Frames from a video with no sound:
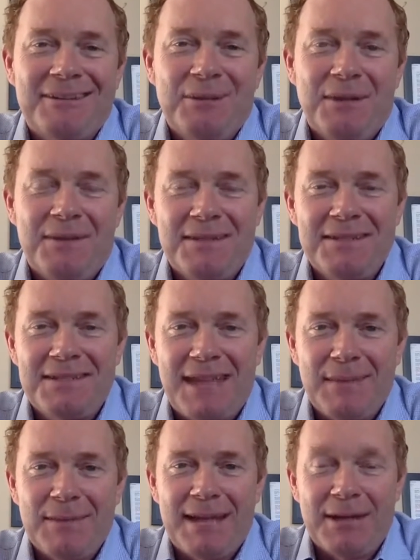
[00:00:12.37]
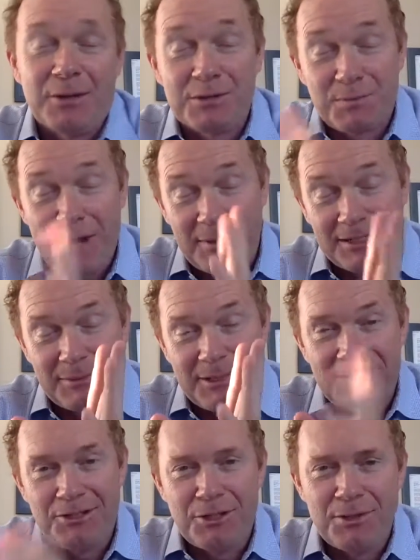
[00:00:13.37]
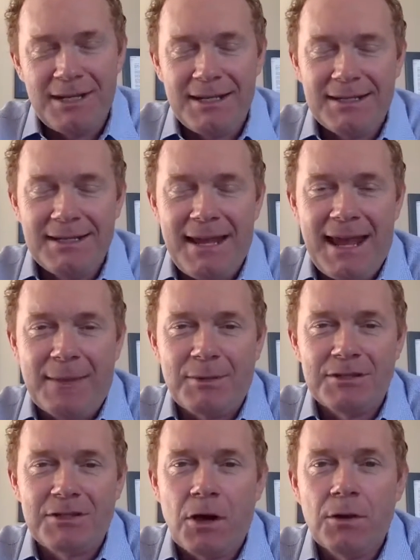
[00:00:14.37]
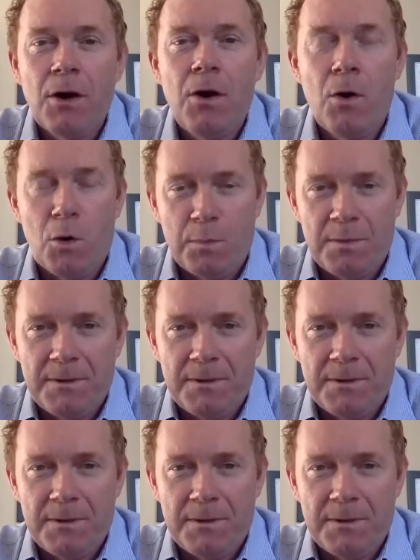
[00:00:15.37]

In this segment, I know it's probably going to be a unique name, but it's called Hope.